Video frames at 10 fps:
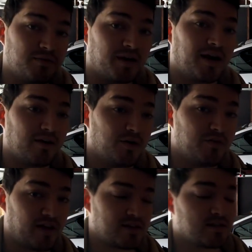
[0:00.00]
So I got hood
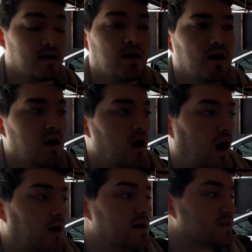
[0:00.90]
vents,
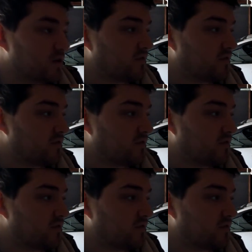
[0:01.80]
RS hood